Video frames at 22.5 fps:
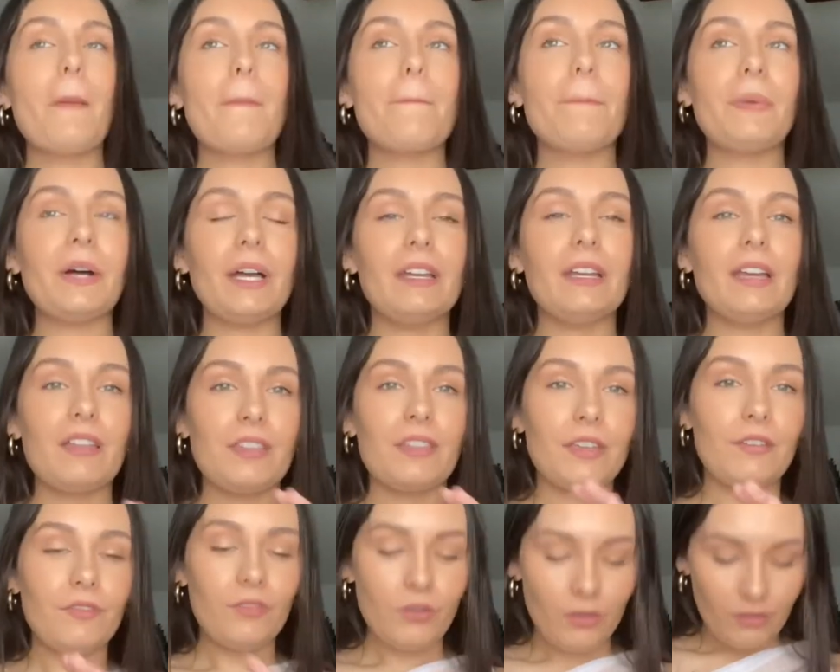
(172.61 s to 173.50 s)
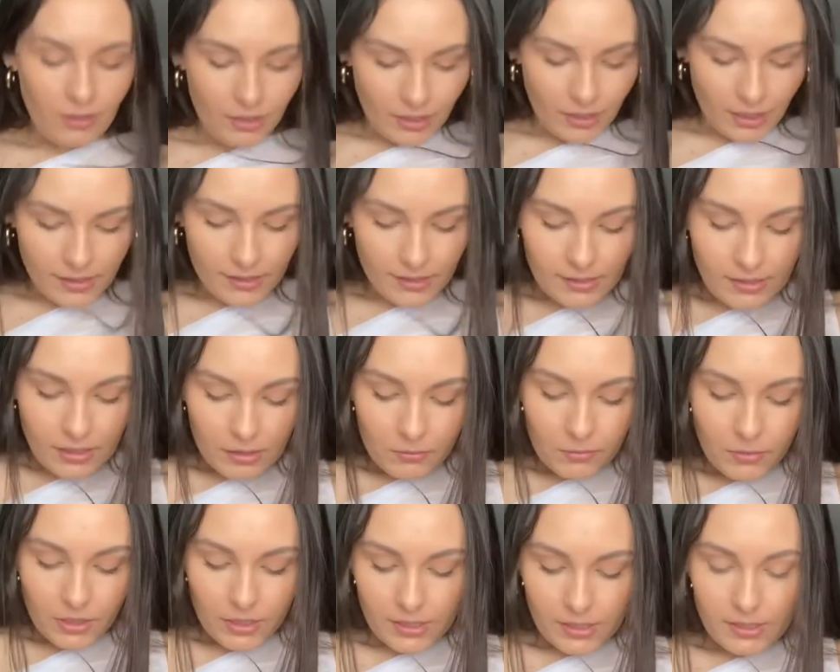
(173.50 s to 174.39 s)
But I think if you had a nice
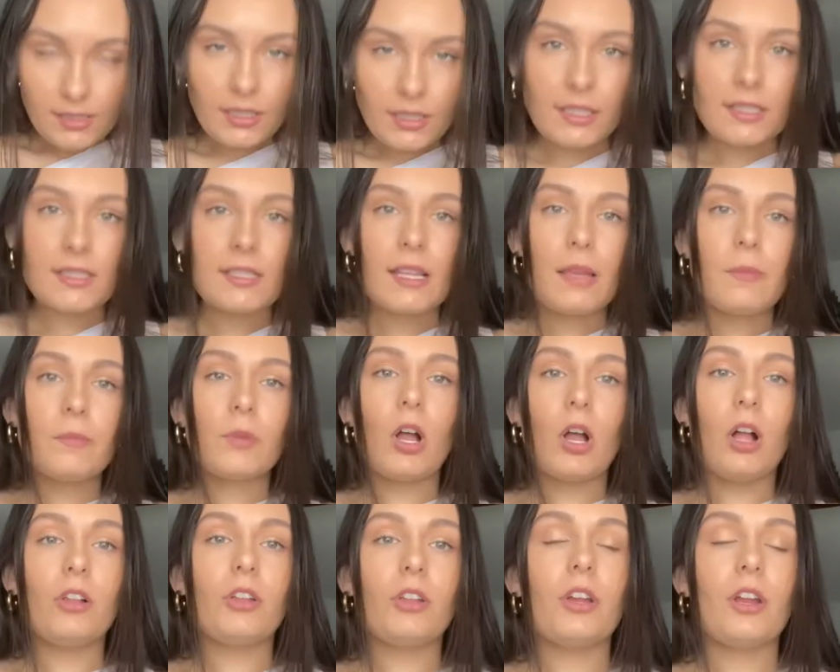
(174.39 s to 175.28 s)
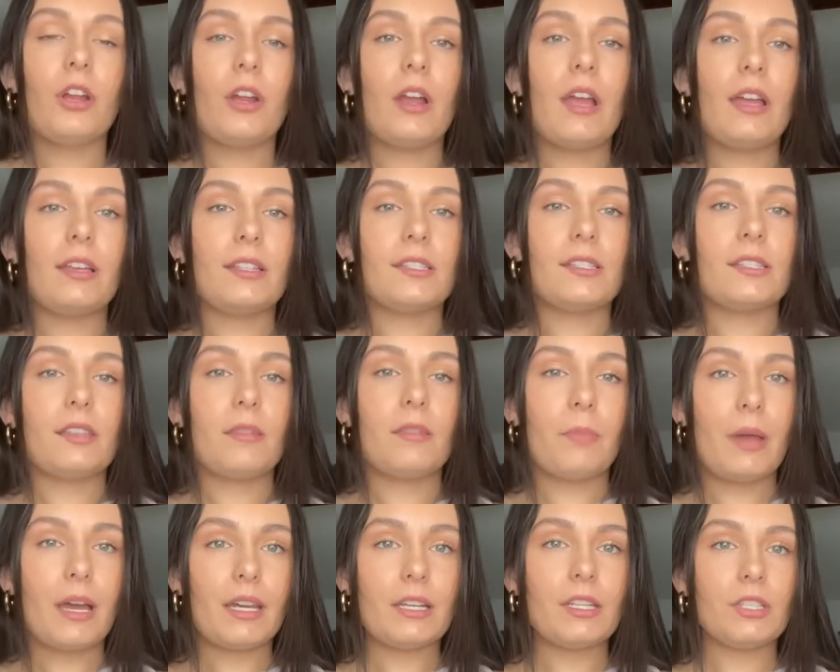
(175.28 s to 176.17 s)
seamless, like same color as the
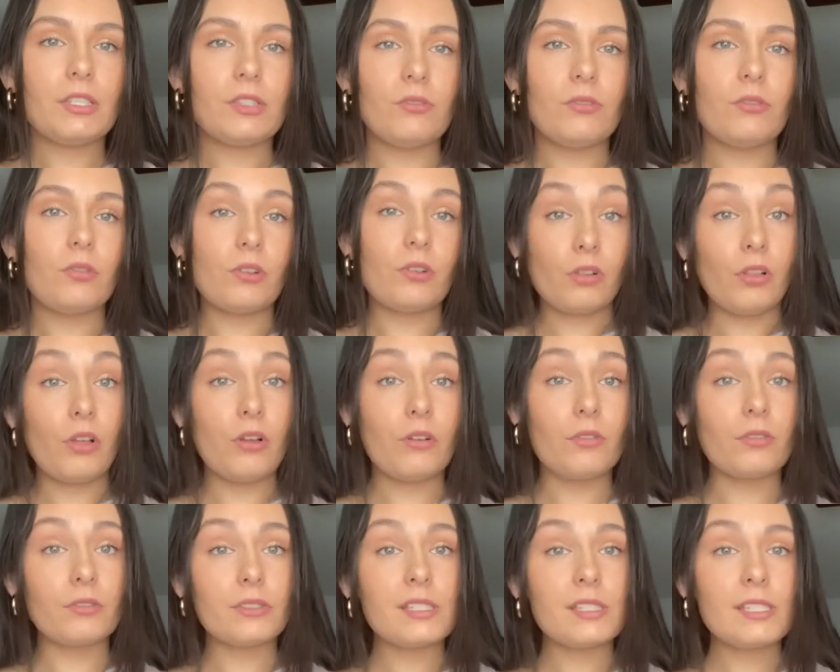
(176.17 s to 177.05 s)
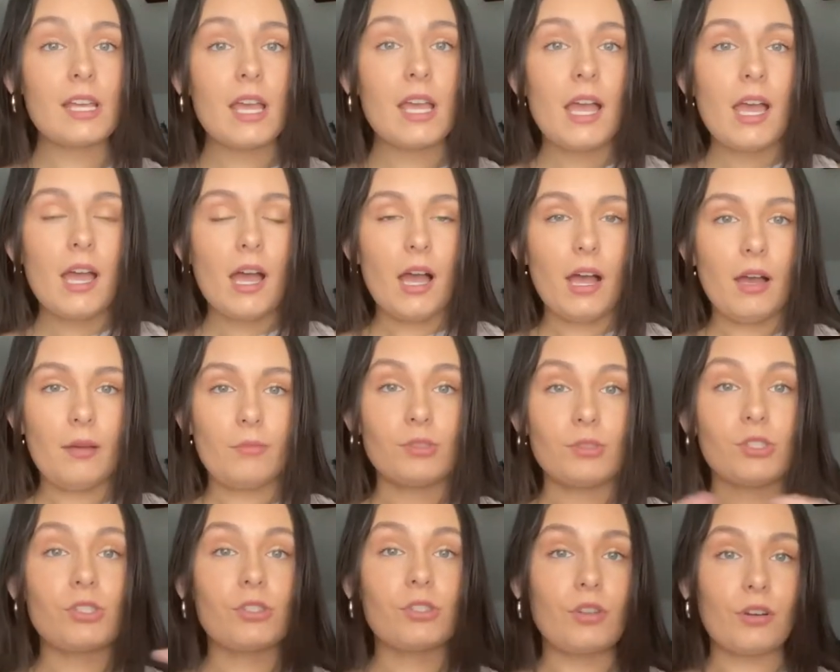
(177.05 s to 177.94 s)
bodysuit or close um,
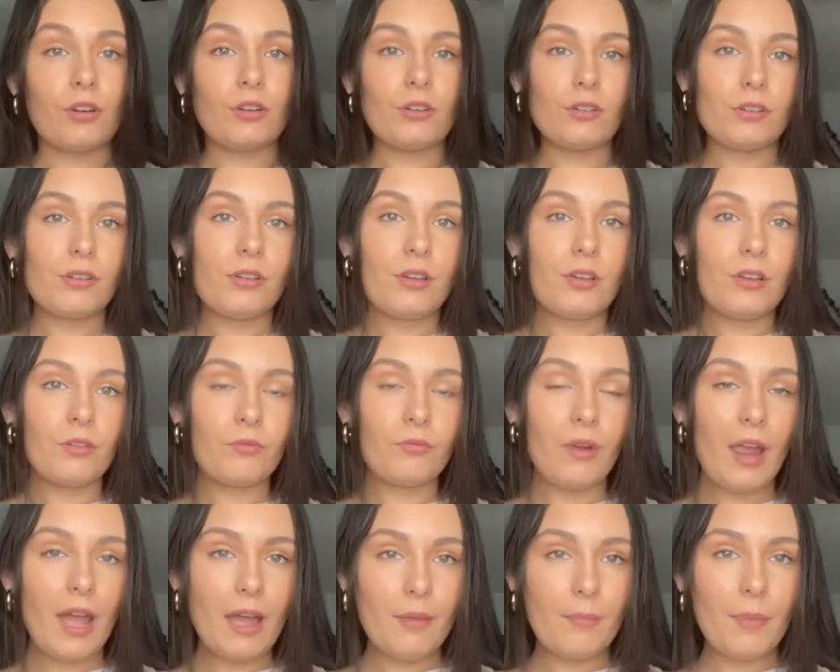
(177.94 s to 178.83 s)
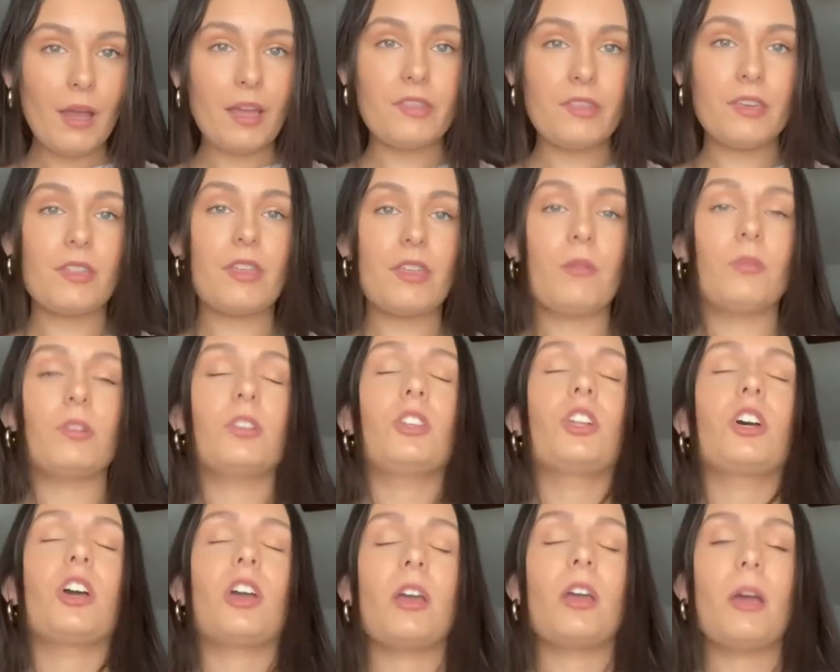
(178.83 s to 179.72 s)
skirt wrap, I think that would
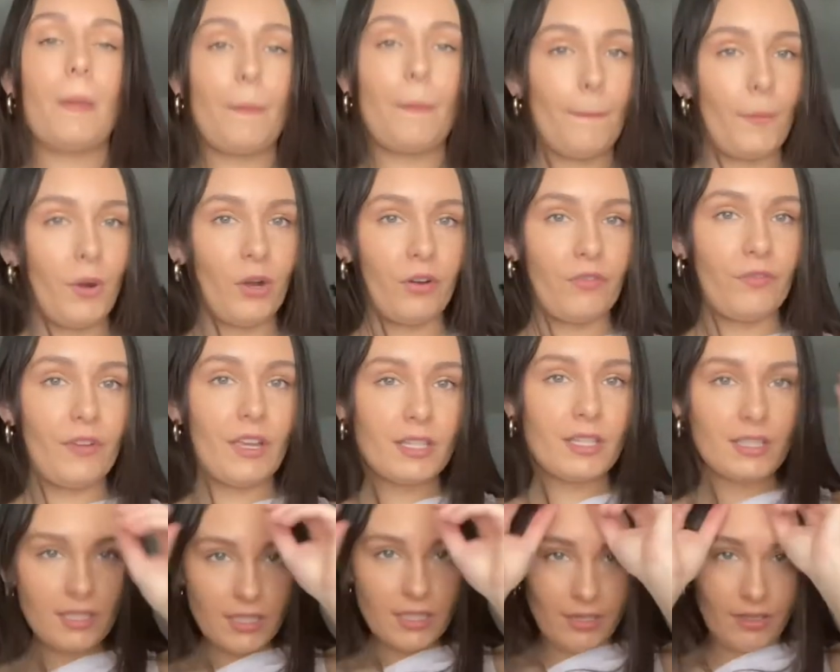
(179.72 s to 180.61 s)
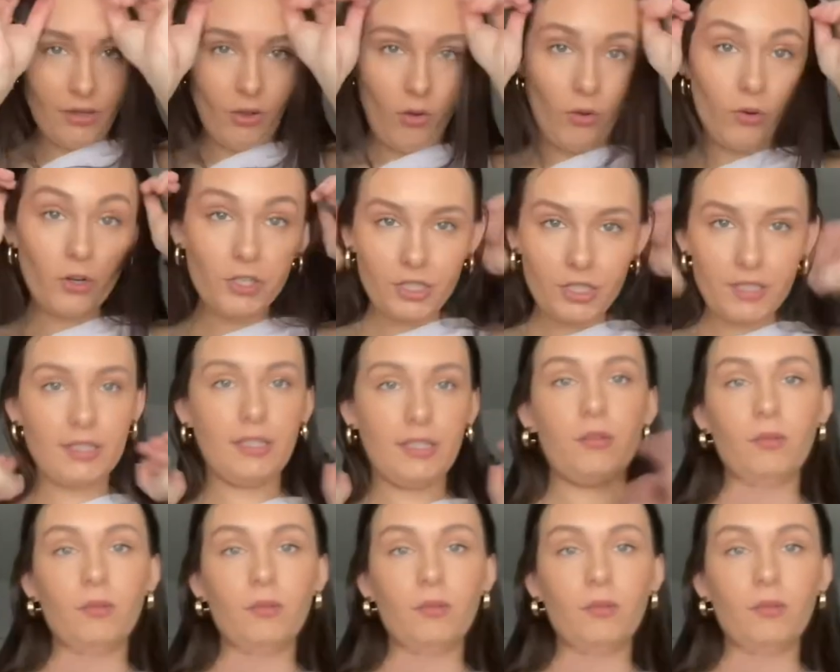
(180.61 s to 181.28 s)
look perfect, or just stick